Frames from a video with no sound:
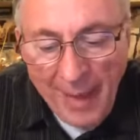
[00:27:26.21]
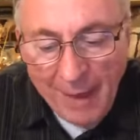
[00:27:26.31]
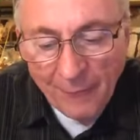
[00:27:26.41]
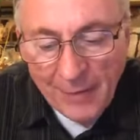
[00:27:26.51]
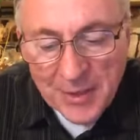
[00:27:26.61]

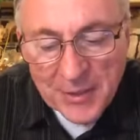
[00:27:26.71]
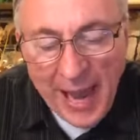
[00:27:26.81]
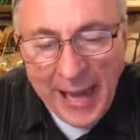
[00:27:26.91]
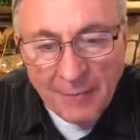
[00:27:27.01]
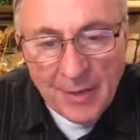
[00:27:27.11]
every
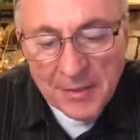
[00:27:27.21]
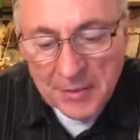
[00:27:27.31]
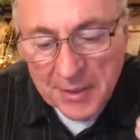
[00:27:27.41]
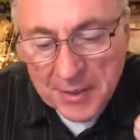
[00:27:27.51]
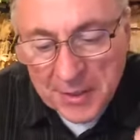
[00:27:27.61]
side of us
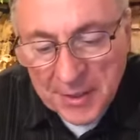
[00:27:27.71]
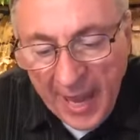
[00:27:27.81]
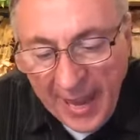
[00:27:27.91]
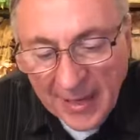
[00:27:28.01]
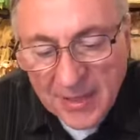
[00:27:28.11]
the
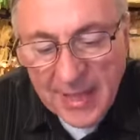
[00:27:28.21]
sins